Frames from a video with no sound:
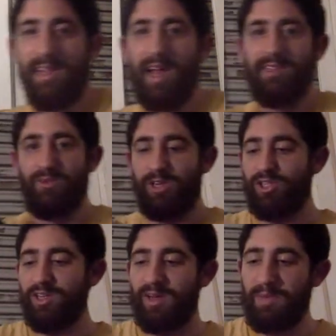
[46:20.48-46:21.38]
last
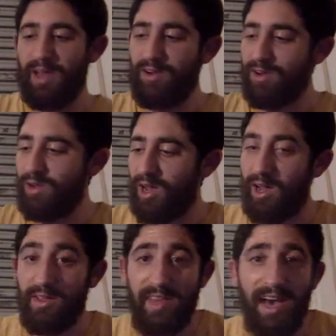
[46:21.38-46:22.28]
question about
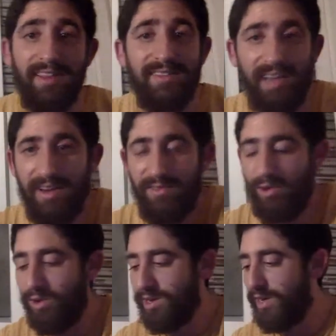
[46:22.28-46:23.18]
the other side of the
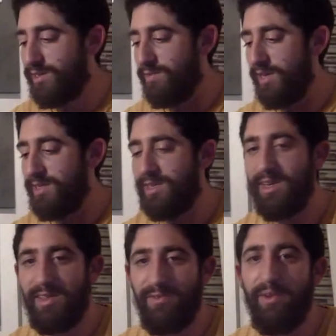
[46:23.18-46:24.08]
organizer,
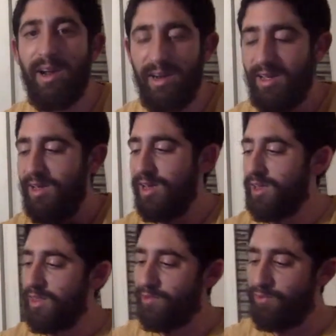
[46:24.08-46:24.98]
basically the front
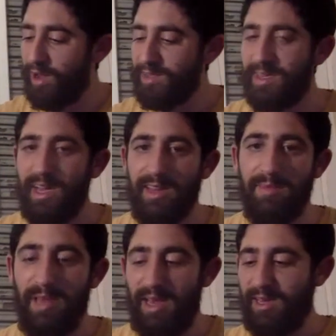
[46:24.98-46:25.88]
side of
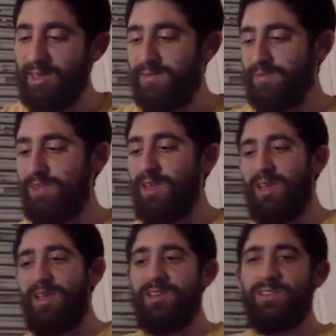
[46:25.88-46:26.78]
the bag.
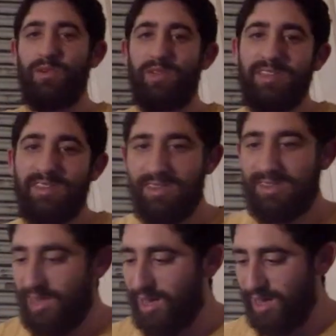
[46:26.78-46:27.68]
So this is
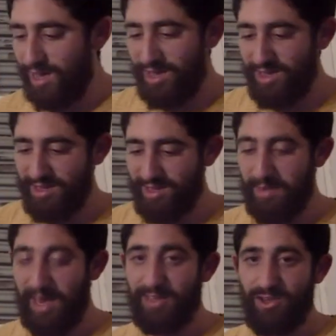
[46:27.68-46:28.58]
the
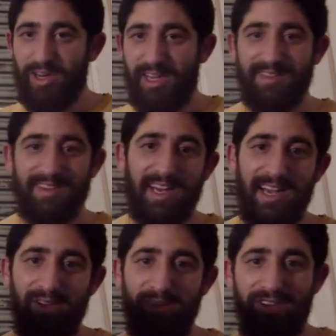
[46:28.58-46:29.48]
bag turned inside
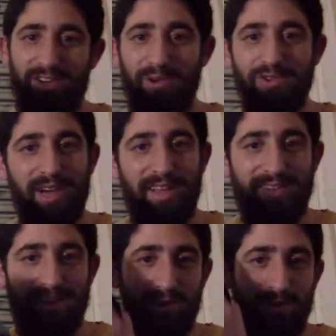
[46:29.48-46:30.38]
out. Don't try this
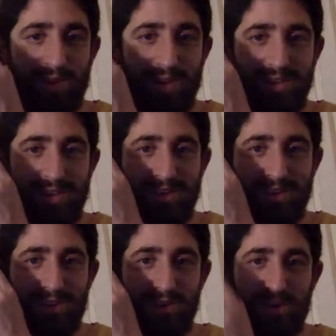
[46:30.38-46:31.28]
at home, please. This is
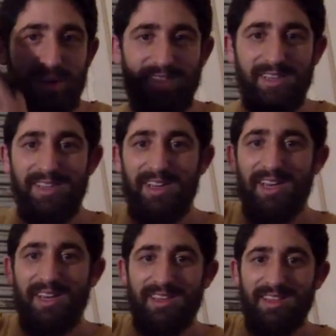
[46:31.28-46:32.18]
the organizer.
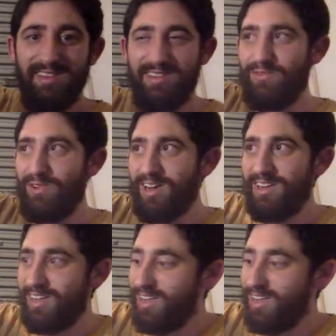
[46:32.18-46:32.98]
This is the front,